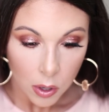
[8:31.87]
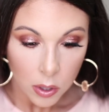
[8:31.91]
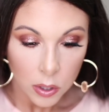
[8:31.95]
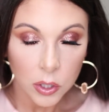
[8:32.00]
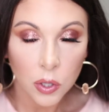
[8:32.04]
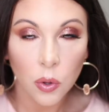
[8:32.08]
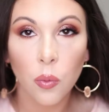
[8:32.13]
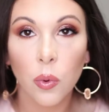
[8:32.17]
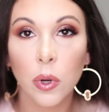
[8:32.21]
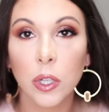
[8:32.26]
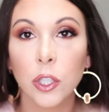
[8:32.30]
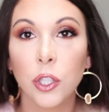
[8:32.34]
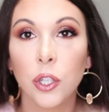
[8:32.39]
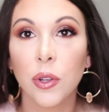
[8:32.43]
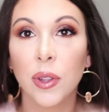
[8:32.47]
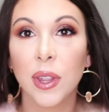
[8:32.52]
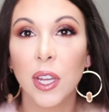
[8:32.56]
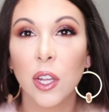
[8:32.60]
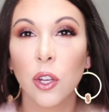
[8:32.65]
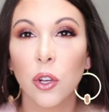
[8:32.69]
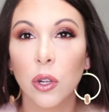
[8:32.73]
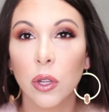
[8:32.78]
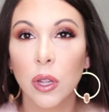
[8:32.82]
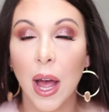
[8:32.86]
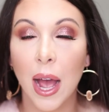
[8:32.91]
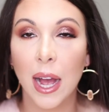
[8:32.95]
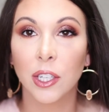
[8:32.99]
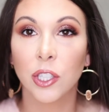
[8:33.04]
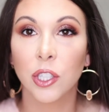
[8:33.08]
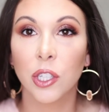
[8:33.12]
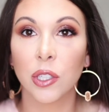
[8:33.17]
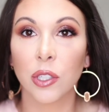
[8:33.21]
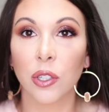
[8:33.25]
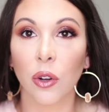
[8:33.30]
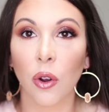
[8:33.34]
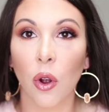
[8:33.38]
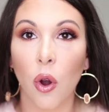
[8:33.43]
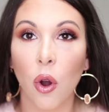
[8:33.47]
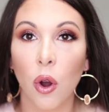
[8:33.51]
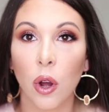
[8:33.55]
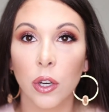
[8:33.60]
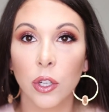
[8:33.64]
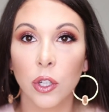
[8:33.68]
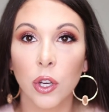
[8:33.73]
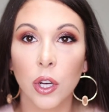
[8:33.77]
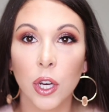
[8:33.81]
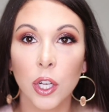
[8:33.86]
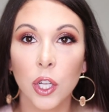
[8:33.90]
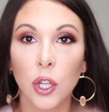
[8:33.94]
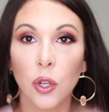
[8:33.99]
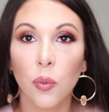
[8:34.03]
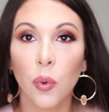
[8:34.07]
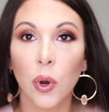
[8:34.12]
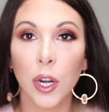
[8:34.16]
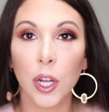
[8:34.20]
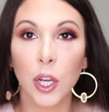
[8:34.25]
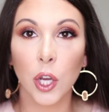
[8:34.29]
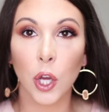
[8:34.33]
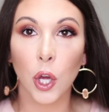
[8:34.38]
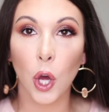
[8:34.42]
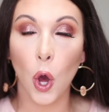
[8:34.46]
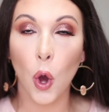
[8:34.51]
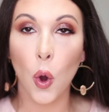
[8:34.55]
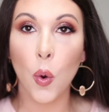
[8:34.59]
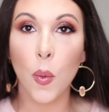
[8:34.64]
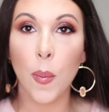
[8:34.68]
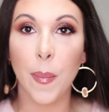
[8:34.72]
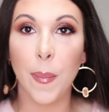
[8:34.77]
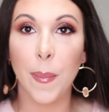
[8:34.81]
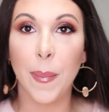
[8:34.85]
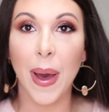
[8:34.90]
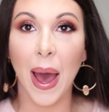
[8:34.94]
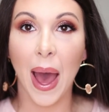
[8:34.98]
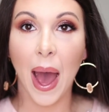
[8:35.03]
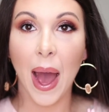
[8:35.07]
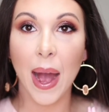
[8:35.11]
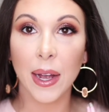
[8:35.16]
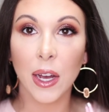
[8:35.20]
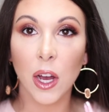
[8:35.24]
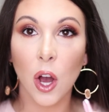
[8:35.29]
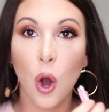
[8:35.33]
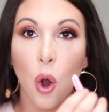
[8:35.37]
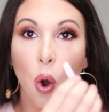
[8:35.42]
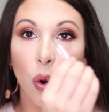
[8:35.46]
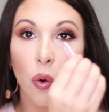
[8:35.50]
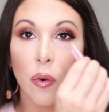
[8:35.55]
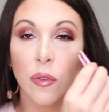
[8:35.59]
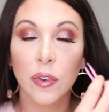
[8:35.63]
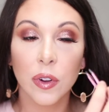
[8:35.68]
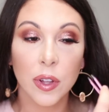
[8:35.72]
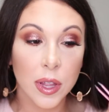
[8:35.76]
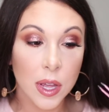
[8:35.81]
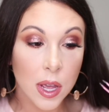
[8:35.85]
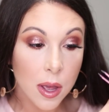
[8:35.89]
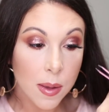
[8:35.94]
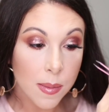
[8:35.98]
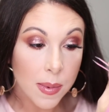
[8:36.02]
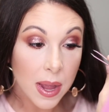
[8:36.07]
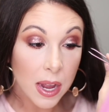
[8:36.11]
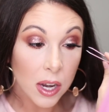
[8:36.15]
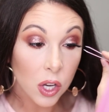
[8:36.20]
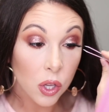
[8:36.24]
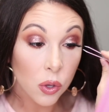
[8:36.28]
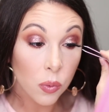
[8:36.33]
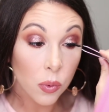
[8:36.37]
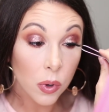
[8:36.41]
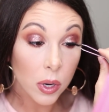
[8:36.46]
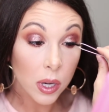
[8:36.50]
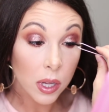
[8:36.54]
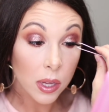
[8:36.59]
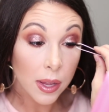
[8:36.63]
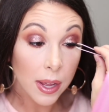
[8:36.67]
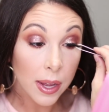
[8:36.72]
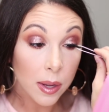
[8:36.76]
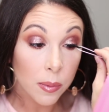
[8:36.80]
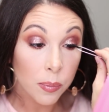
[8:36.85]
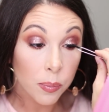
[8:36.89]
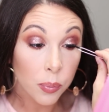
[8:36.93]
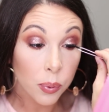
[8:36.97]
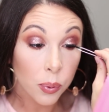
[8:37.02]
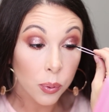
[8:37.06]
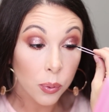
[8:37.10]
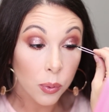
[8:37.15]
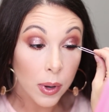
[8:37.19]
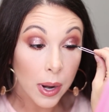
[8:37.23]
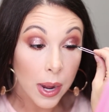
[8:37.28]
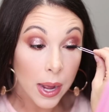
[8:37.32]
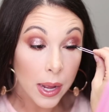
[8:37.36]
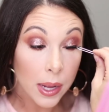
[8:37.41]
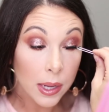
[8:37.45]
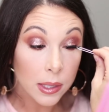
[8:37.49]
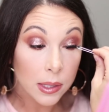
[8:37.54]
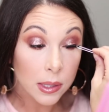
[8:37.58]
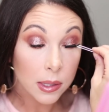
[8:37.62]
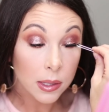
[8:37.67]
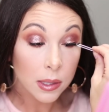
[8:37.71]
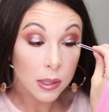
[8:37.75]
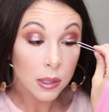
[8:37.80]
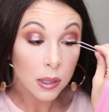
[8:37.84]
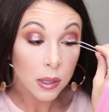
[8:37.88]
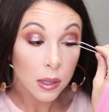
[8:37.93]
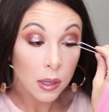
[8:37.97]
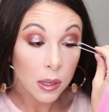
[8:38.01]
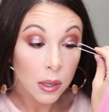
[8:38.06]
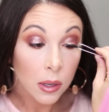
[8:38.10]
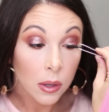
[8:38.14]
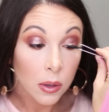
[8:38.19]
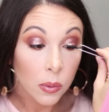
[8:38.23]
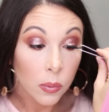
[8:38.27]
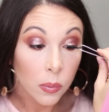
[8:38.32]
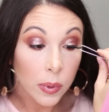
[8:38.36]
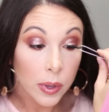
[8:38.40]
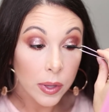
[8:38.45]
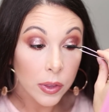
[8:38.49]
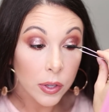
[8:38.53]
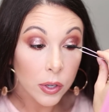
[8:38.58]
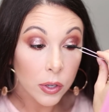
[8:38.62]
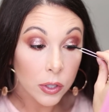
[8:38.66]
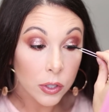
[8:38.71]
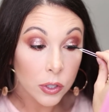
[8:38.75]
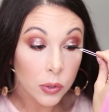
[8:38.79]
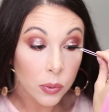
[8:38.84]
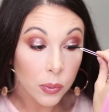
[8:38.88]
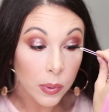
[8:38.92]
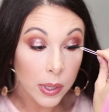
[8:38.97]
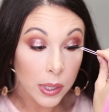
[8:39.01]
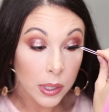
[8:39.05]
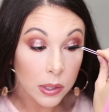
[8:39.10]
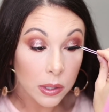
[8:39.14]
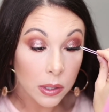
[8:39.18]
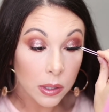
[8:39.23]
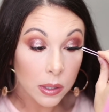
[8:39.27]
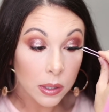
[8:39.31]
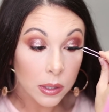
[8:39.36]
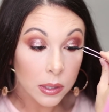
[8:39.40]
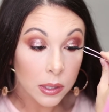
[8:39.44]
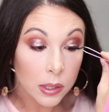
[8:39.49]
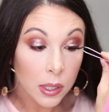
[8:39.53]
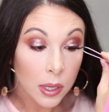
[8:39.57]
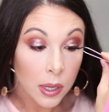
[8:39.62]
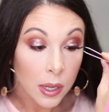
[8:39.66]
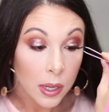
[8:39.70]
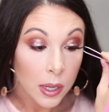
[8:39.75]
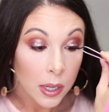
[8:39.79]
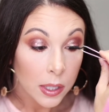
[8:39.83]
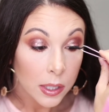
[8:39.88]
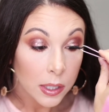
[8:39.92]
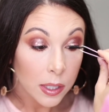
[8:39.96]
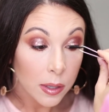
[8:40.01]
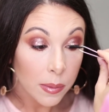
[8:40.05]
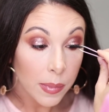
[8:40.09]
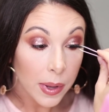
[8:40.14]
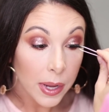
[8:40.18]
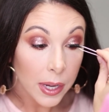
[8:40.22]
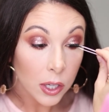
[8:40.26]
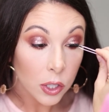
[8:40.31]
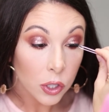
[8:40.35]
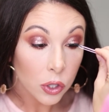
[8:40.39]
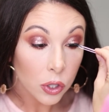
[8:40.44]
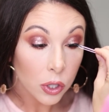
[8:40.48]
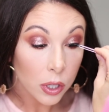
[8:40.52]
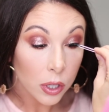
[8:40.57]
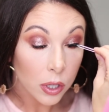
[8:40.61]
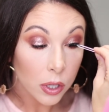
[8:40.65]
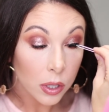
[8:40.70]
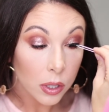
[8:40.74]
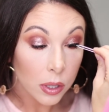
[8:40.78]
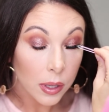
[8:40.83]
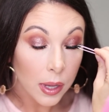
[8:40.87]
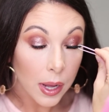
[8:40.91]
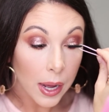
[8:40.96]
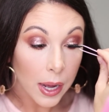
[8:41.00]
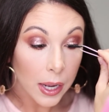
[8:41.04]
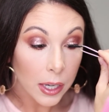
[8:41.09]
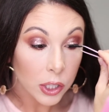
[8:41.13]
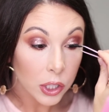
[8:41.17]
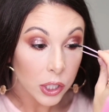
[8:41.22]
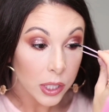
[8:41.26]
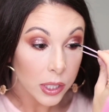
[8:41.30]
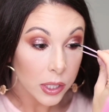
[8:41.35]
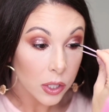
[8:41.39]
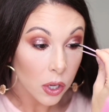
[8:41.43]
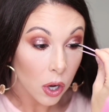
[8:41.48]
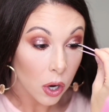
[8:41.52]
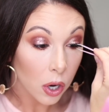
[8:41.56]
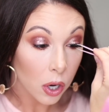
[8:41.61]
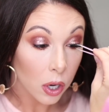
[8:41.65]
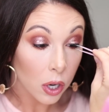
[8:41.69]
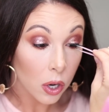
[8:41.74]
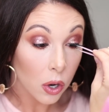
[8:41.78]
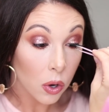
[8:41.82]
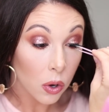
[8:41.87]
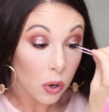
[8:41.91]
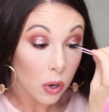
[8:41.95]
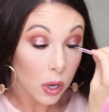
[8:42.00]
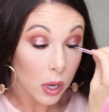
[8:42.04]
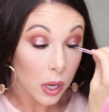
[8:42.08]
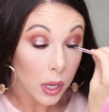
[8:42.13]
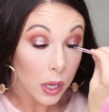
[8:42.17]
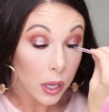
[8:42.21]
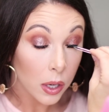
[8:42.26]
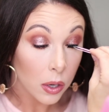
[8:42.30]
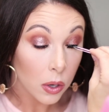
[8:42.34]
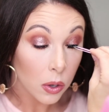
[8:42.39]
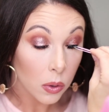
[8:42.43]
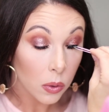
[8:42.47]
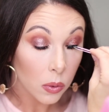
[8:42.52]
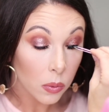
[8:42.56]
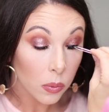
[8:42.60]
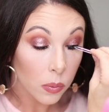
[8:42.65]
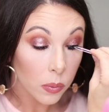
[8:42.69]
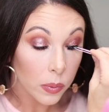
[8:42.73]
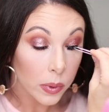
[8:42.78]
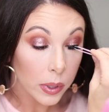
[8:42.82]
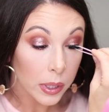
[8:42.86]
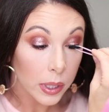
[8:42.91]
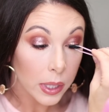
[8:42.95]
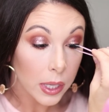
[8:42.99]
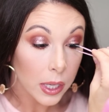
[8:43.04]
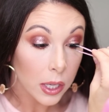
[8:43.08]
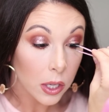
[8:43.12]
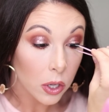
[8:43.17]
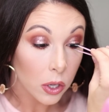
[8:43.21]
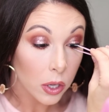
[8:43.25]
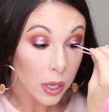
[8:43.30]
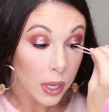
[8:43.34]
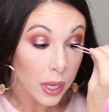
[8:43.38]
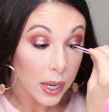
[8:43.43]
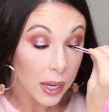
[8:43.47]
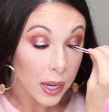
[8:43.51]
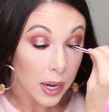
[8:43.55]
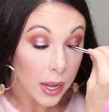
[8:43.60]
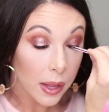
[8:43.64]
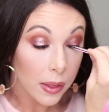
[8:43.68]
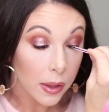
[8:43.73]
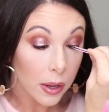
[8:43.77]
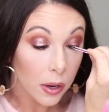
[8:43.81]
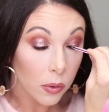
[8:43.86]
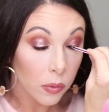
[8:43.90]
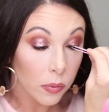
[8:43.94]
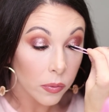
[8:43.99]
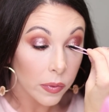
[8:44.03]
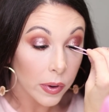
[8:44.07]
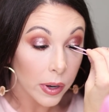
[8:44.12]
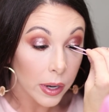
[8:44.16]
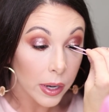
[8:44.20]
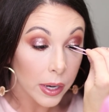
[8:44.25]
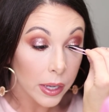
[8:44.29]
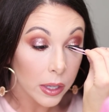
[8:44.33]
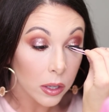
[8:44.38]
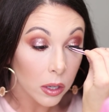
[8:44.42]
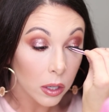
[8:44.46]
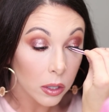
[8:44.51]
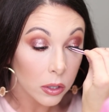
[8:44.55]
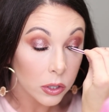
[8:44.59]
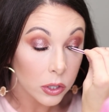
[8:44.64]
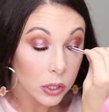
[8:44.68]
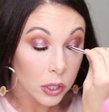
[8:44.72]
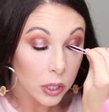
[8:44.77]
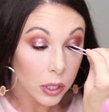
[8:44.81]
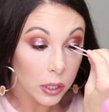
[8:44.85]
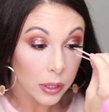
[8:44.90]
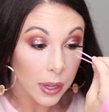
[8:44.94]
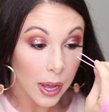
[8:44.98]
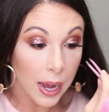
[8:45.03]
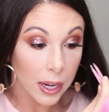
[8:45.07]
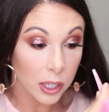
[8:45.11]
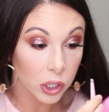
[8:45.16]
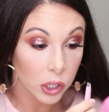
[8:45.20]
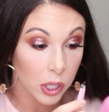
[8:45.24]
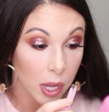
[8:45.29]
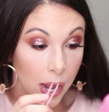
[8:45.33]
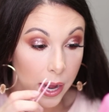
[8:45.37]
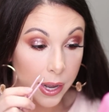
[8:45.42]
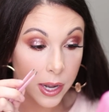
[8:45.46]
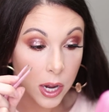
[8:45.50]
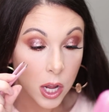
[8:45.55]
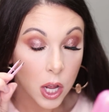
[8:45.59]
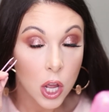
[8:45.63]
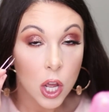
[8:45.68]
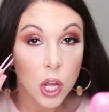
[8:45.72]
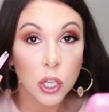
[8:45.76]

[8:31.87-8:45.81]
So once you think your lashes are on good, you want to go back over them and you want to like press with your tweezers to make sure your lashes are on really good and they're very close to your lash line.